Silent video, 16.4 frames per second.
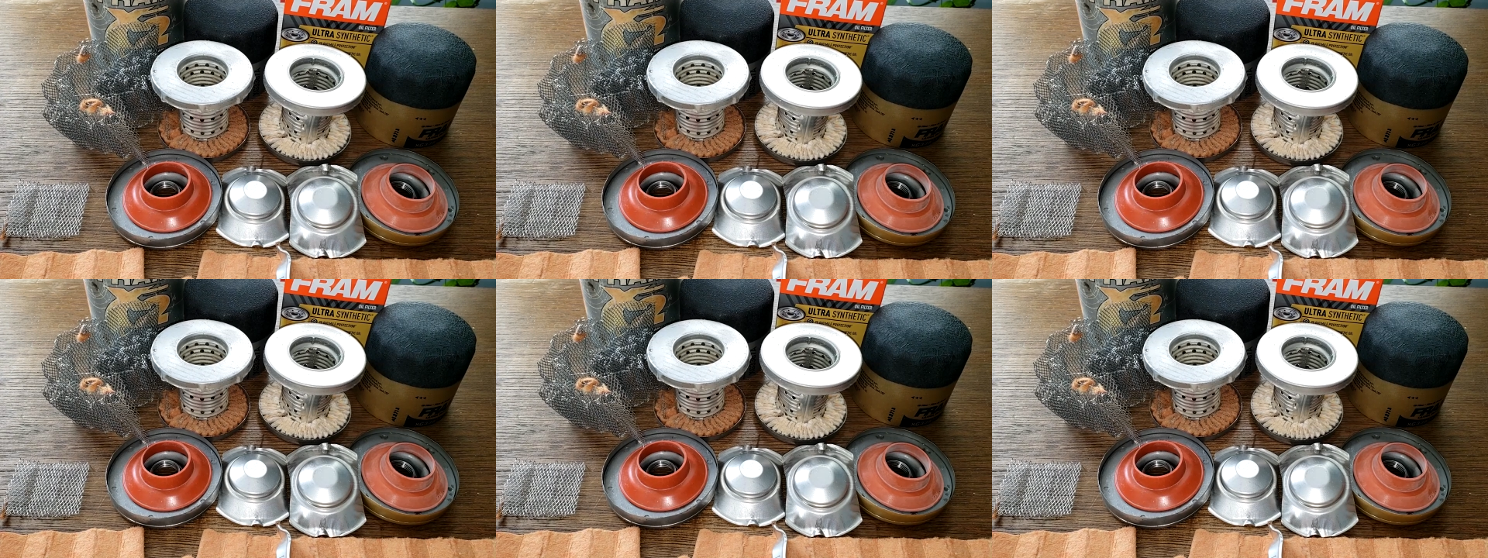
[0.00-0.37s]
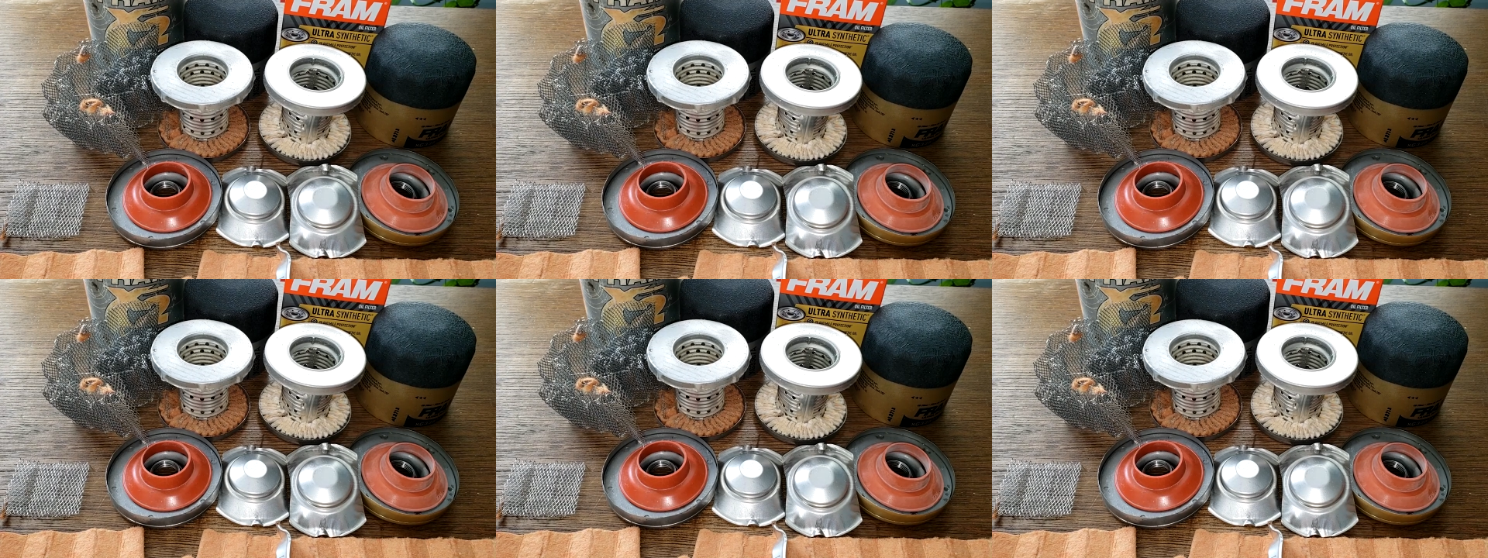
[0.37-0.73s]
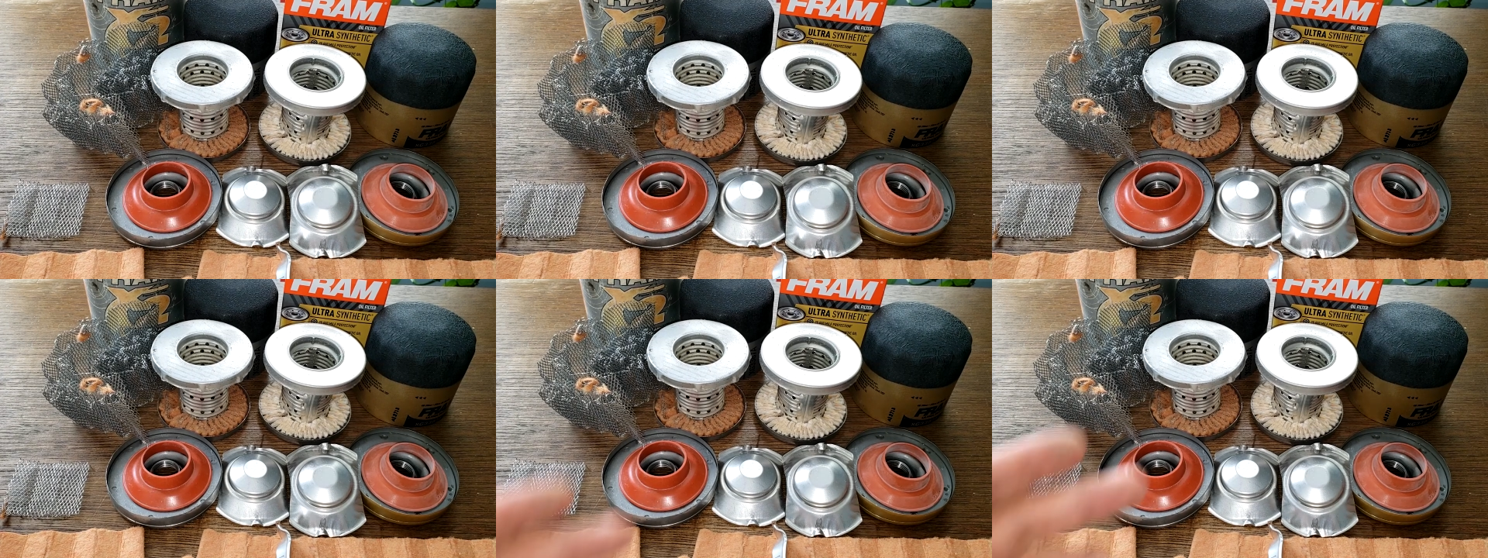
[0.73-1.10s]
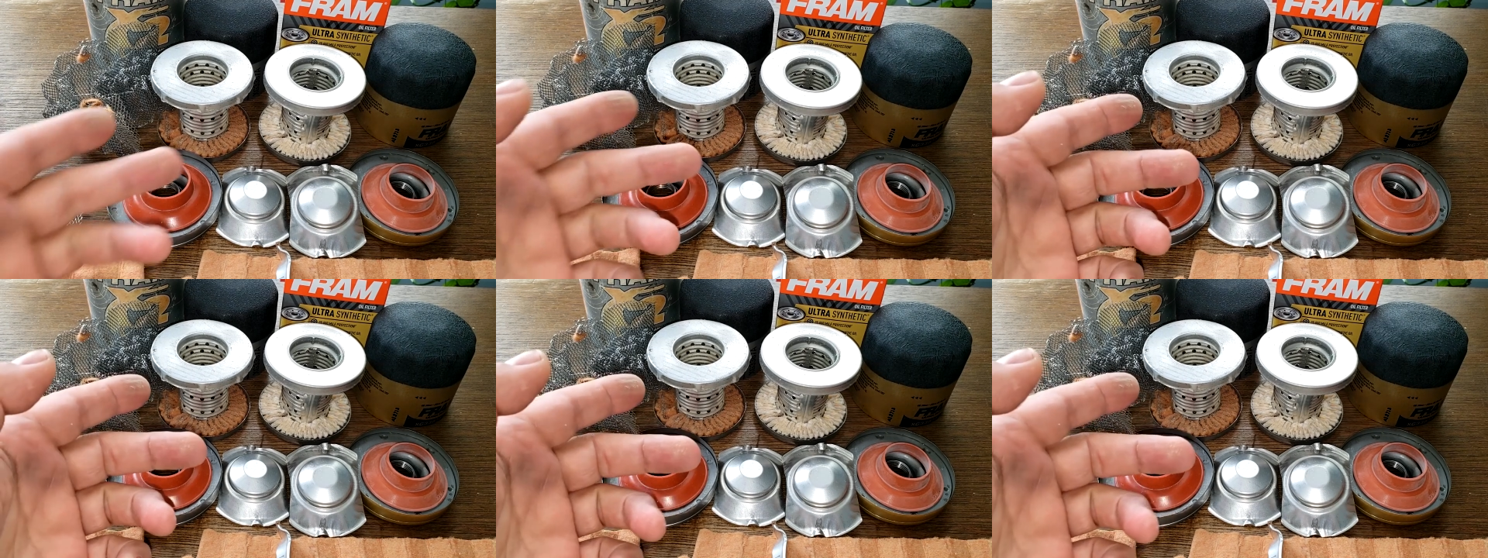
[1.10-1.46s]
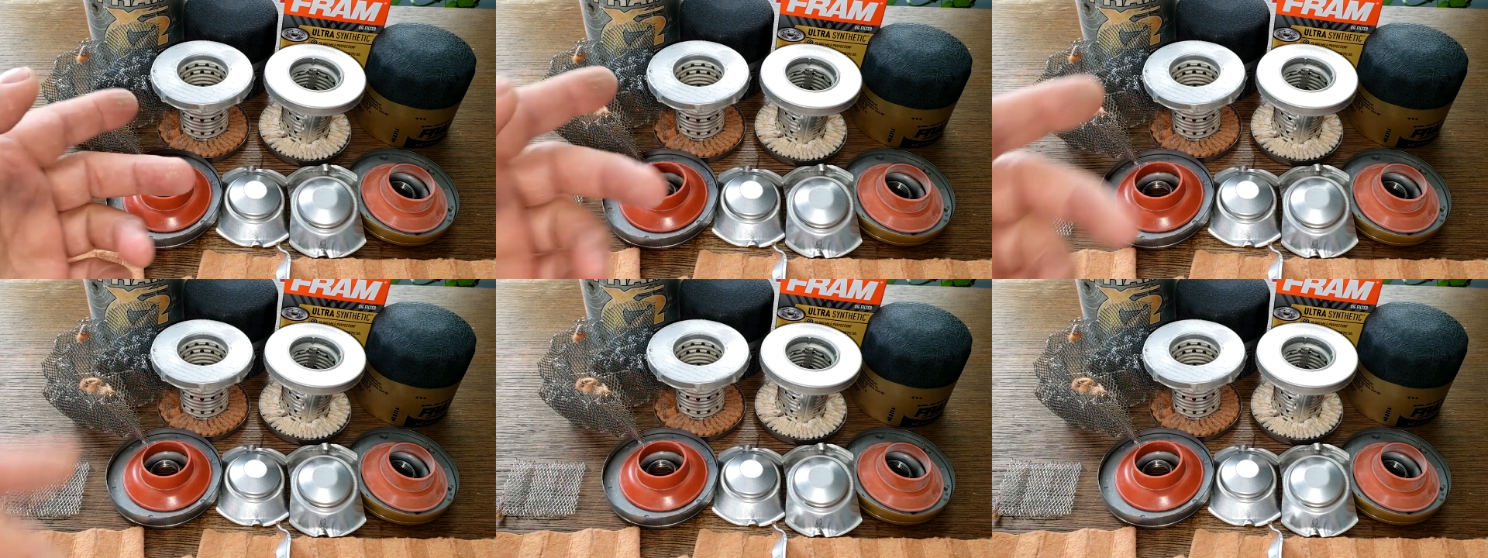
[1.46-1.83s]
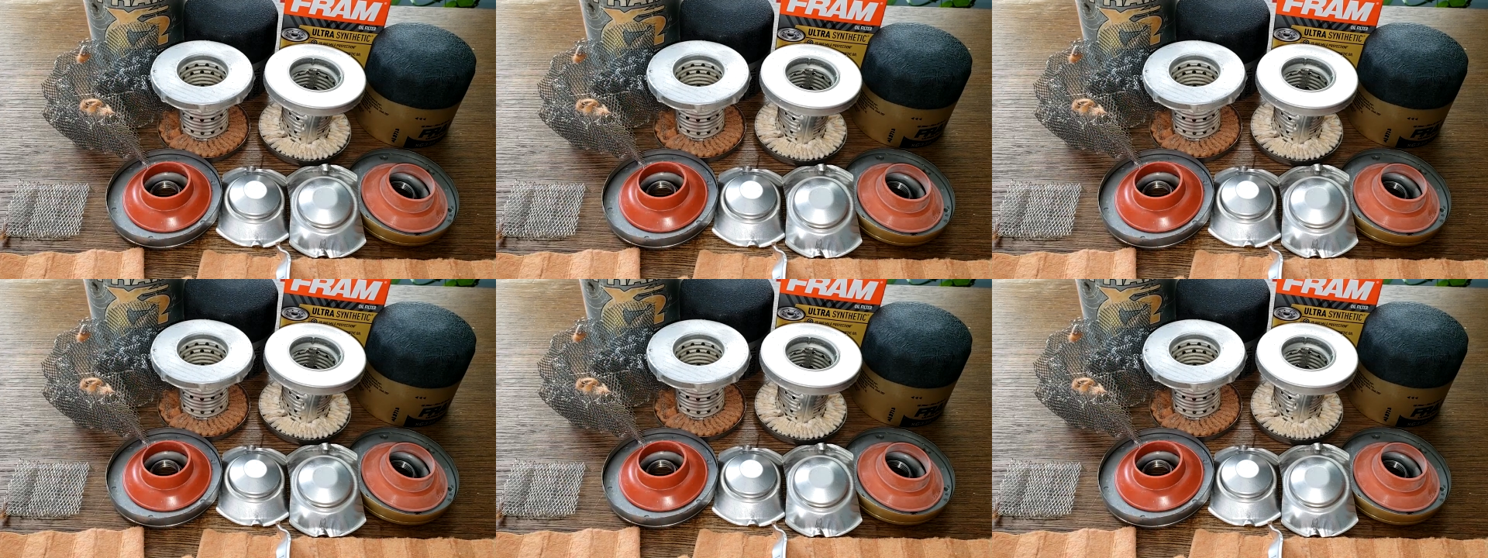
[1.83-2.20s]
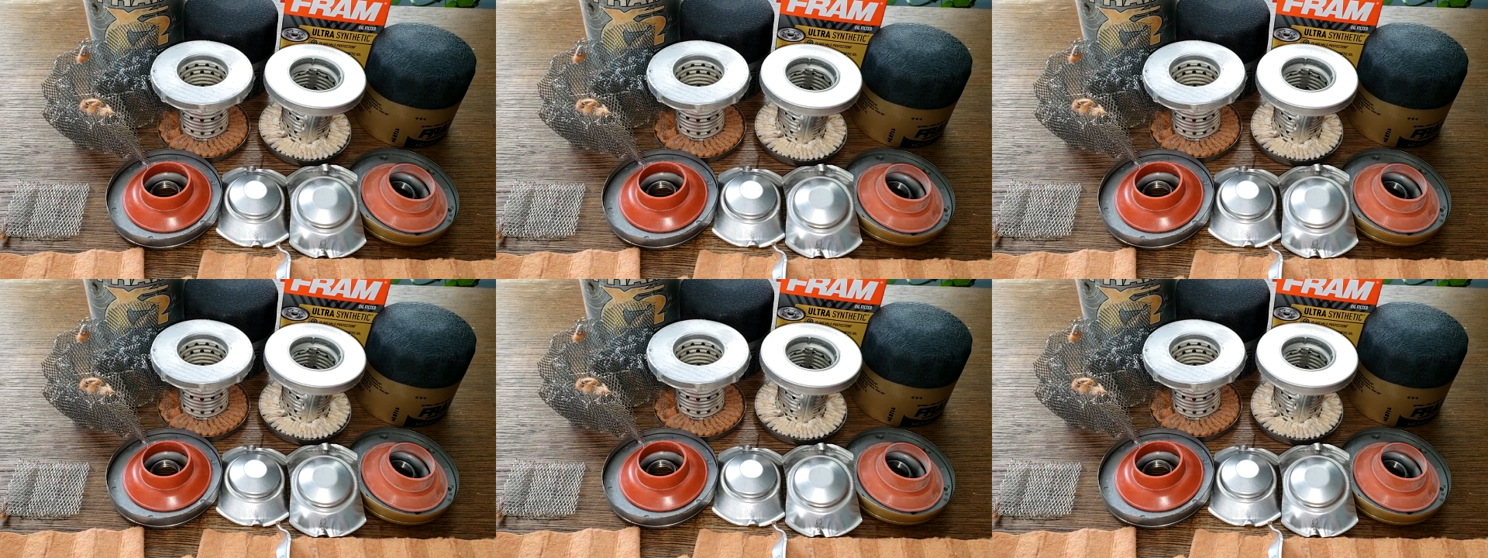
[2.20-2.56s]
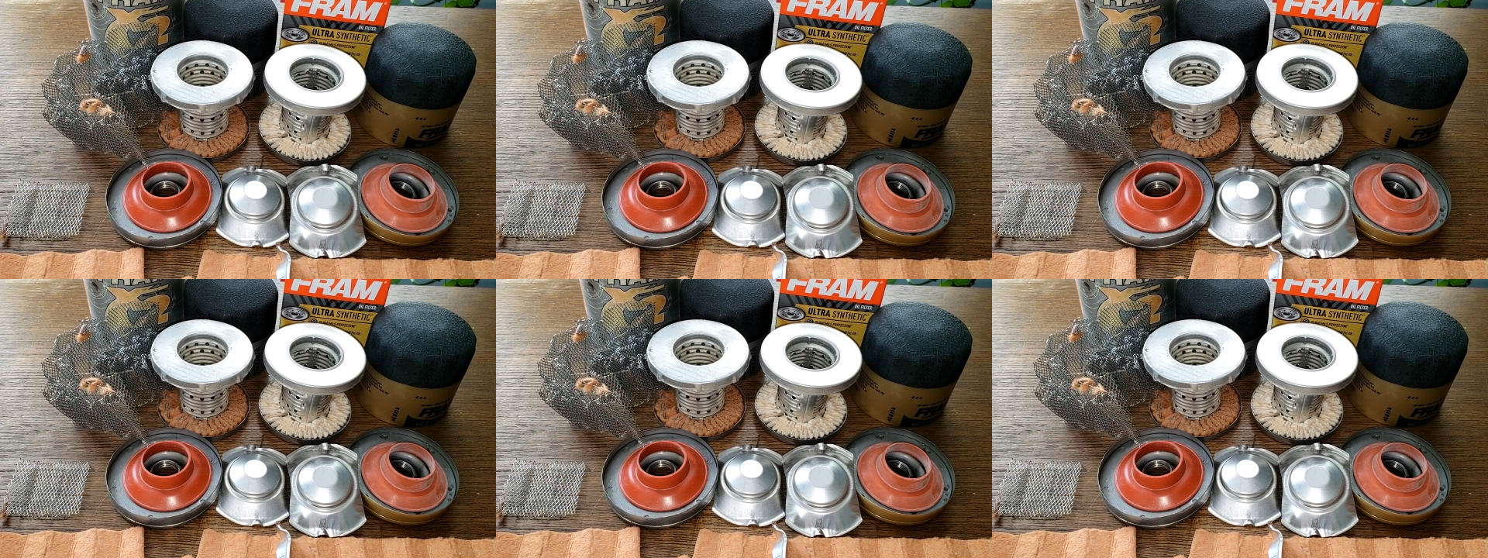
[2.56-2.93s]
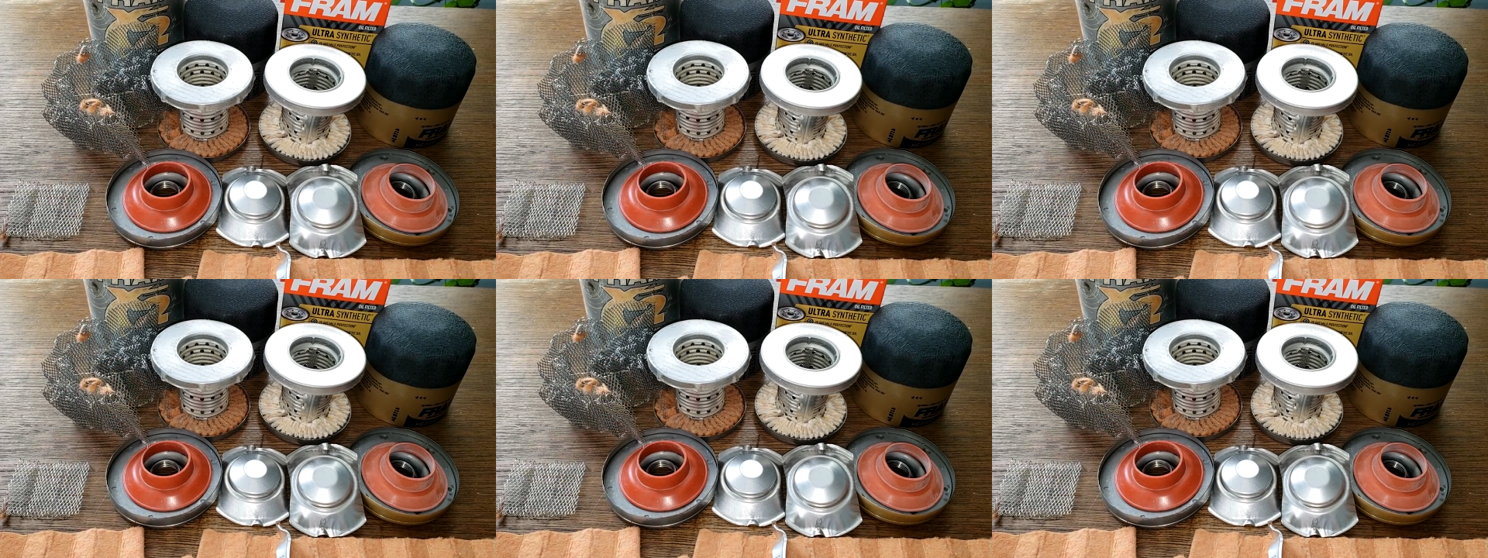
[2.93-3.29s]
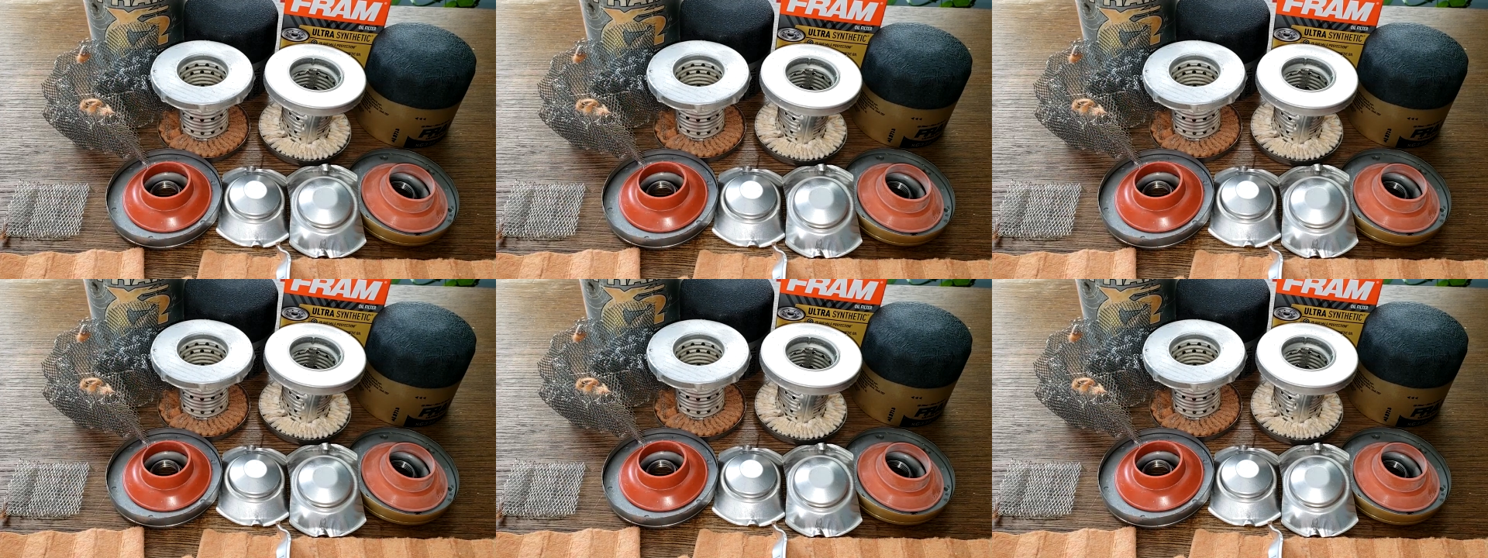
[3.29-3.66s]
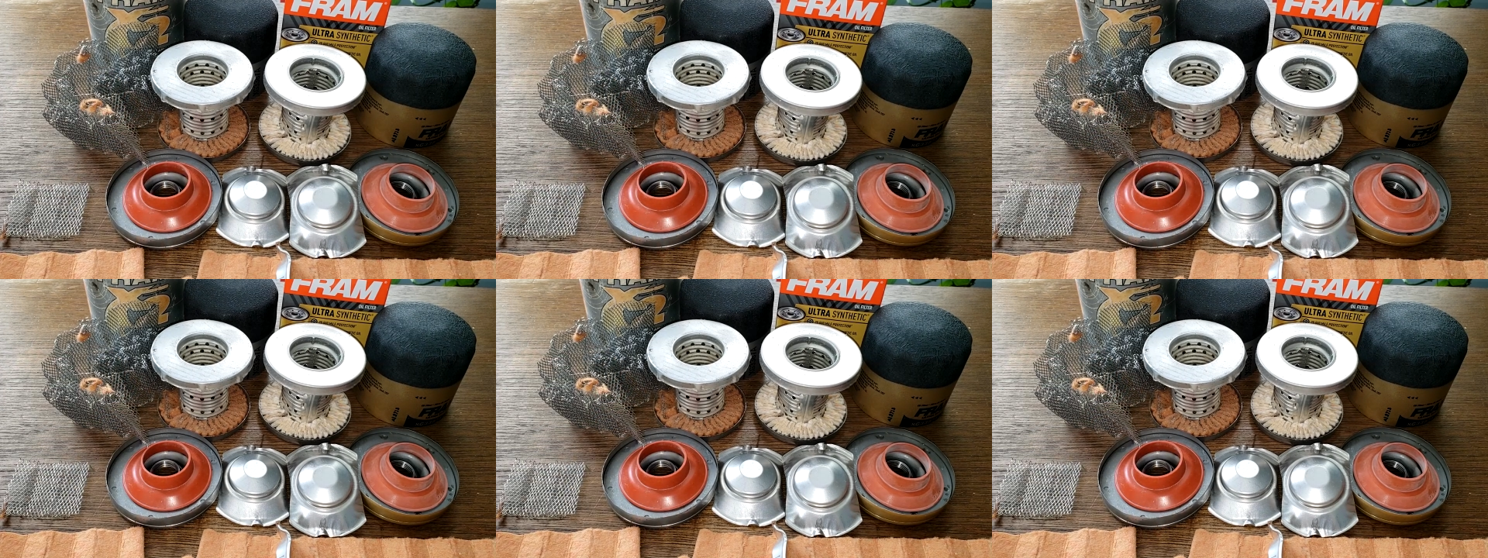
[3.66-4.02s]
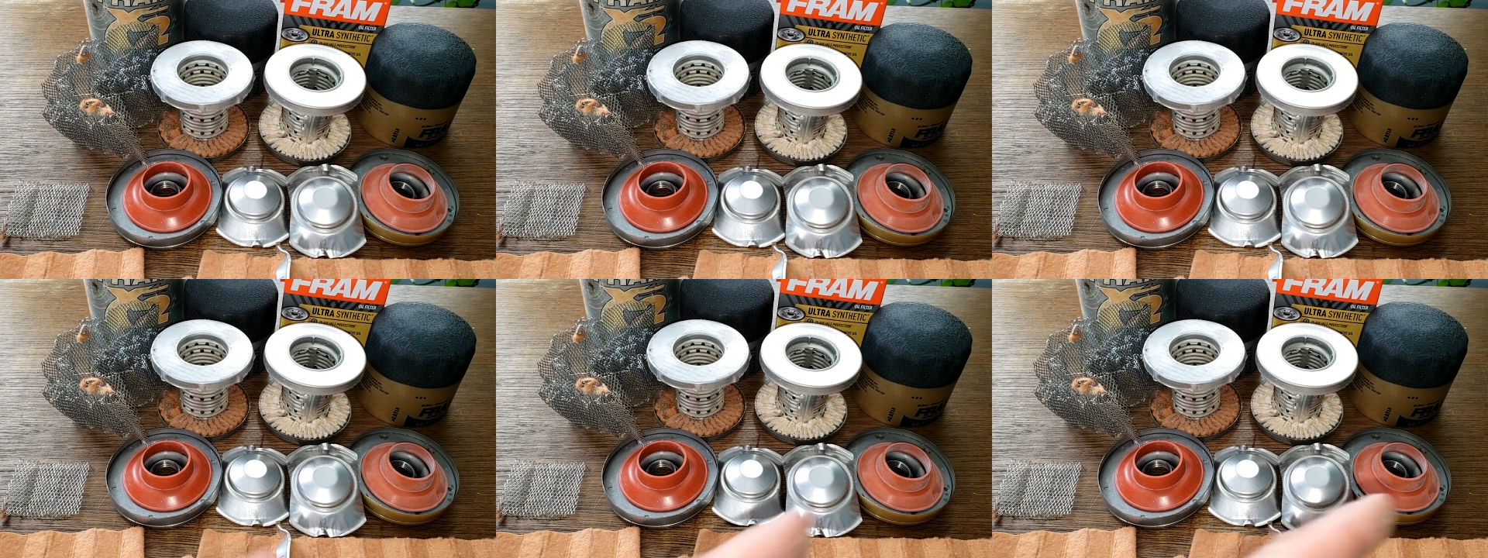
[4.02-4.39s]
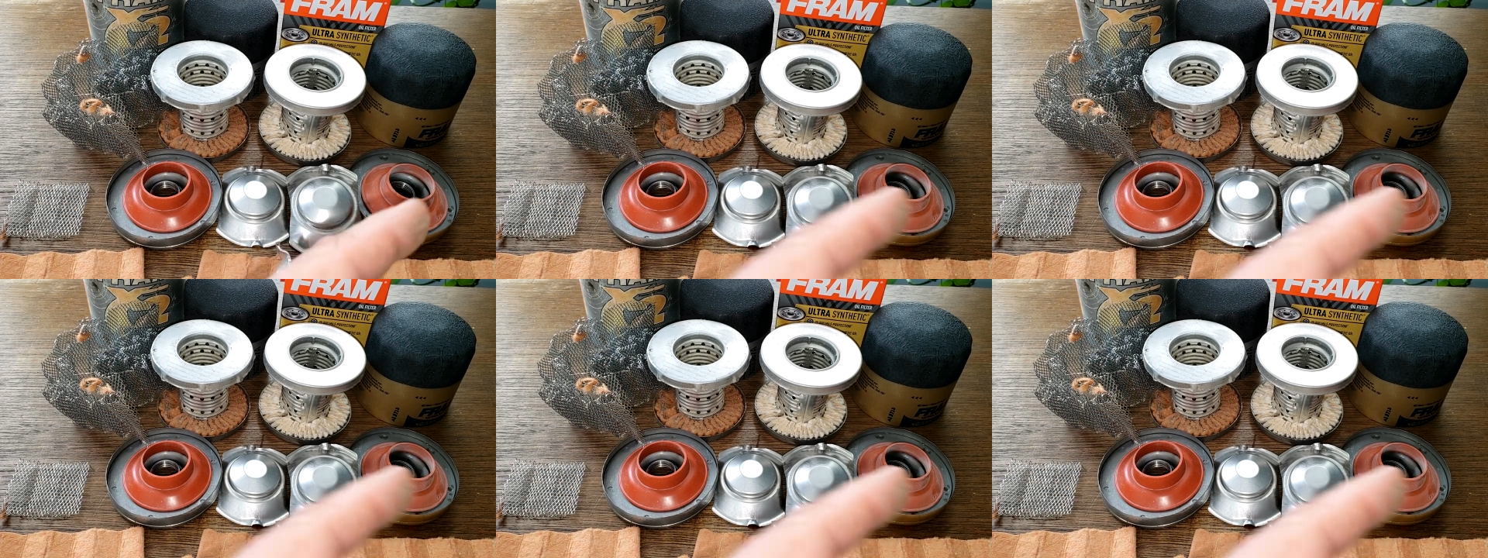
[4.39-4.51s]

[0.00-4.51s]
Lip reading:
(no speaker visible)